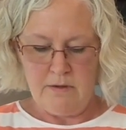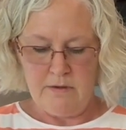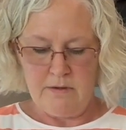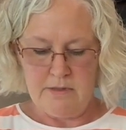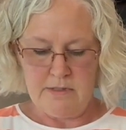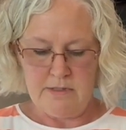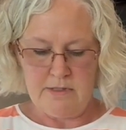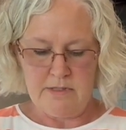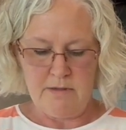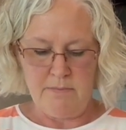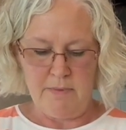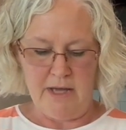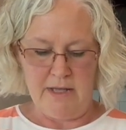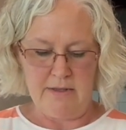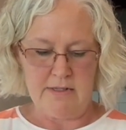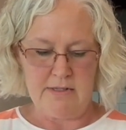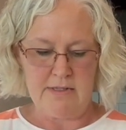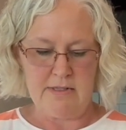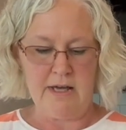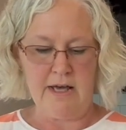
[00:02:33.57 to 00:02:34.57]
This is
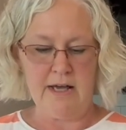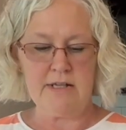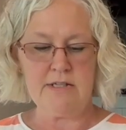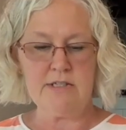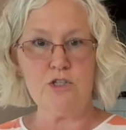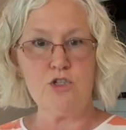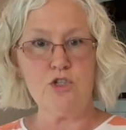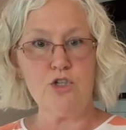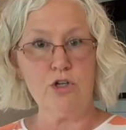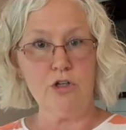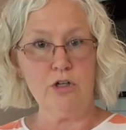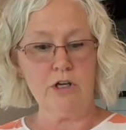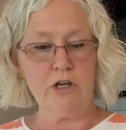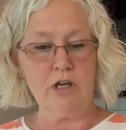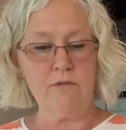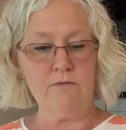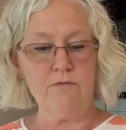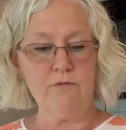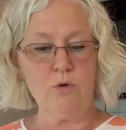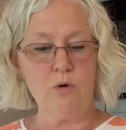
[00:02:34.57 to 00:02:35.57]
about the size that you're
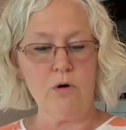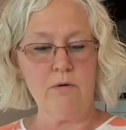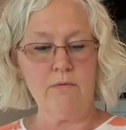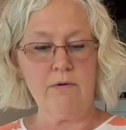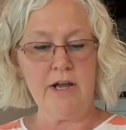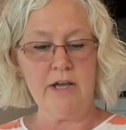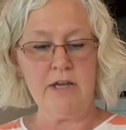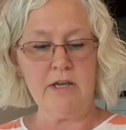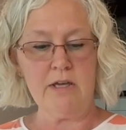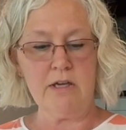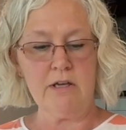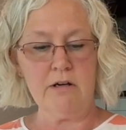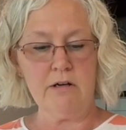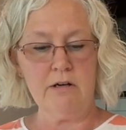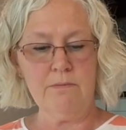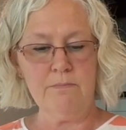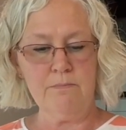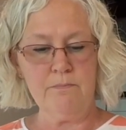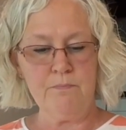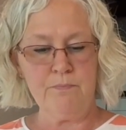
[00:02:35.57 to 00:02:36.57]
looking for right
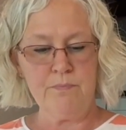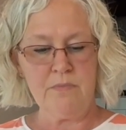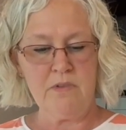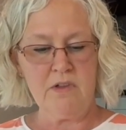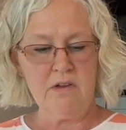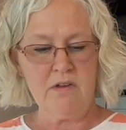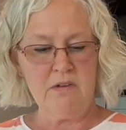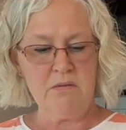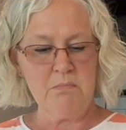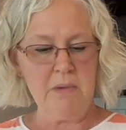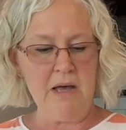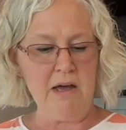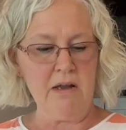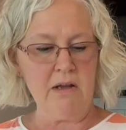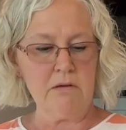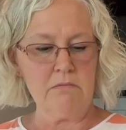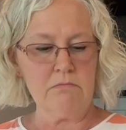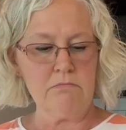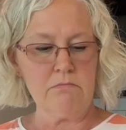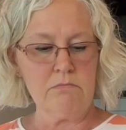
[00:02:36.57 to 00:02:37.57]
here. About
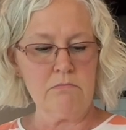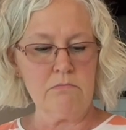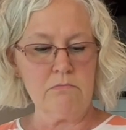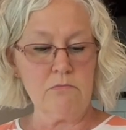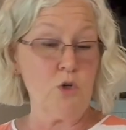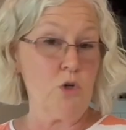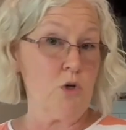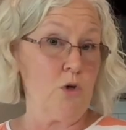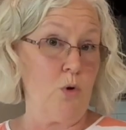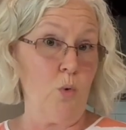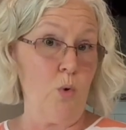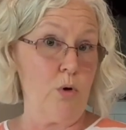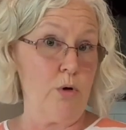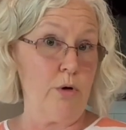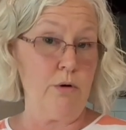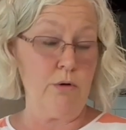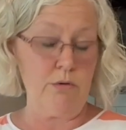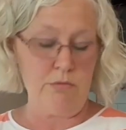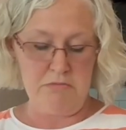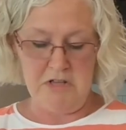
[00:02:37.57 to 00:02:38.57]
a
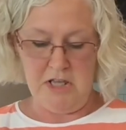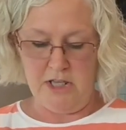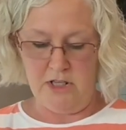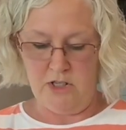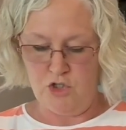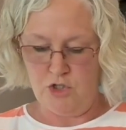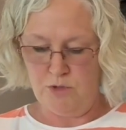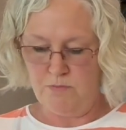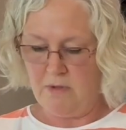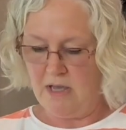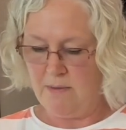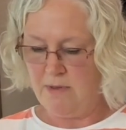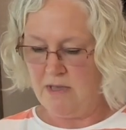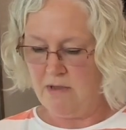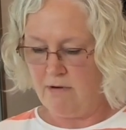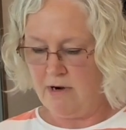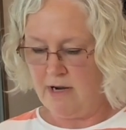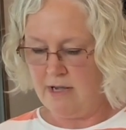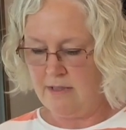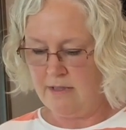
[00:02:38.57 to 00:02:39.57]
1/4 inch maybe
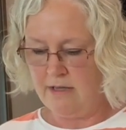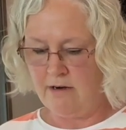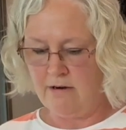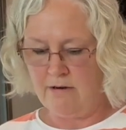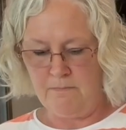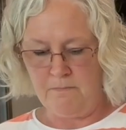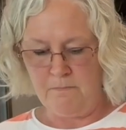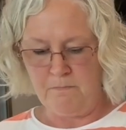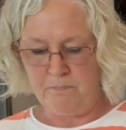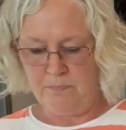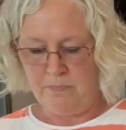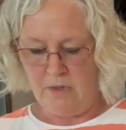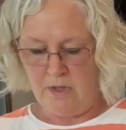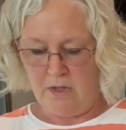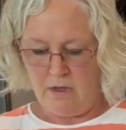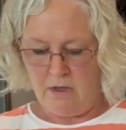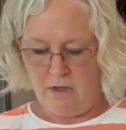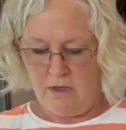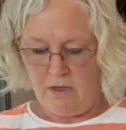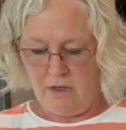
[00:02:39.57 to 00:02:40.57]
right there.
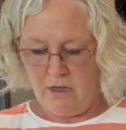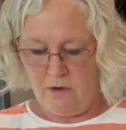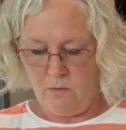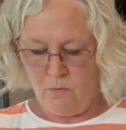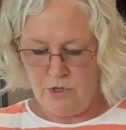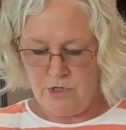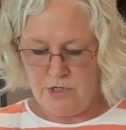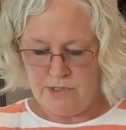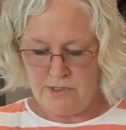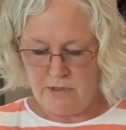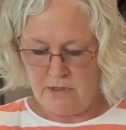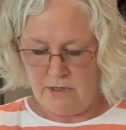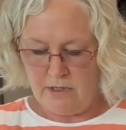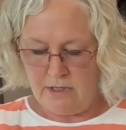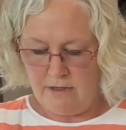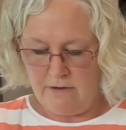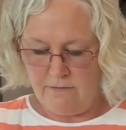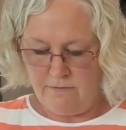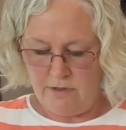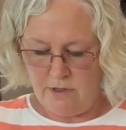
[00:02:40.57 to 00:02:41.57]
And we're just going
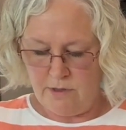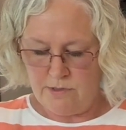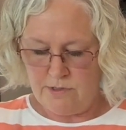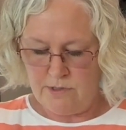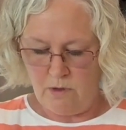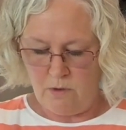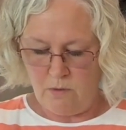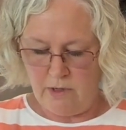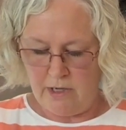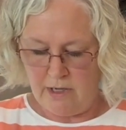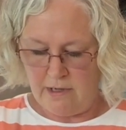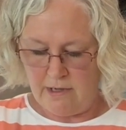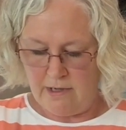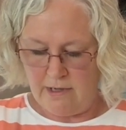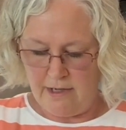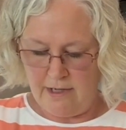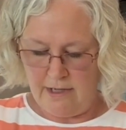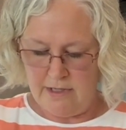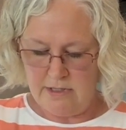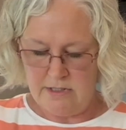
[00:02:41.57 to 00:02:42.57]
to give those a quick
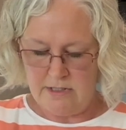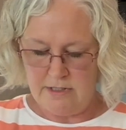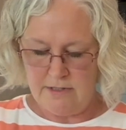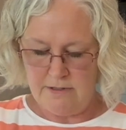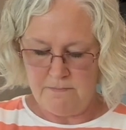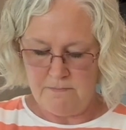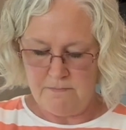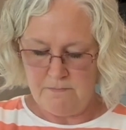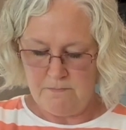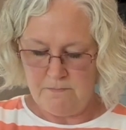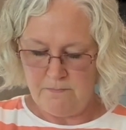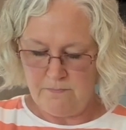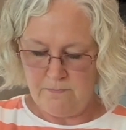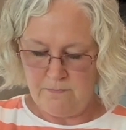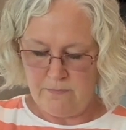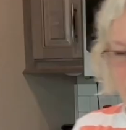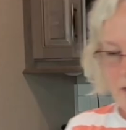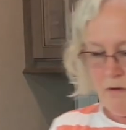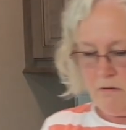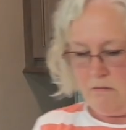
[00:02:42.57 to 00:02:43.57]
cut.
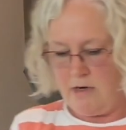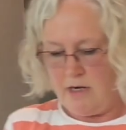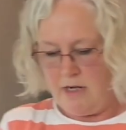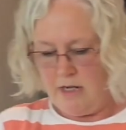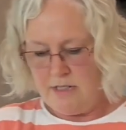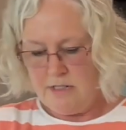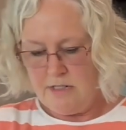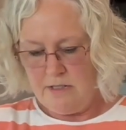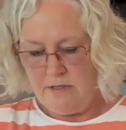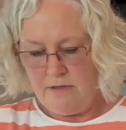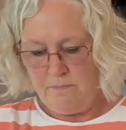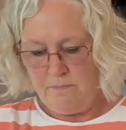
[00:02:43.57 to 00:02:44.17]
All right.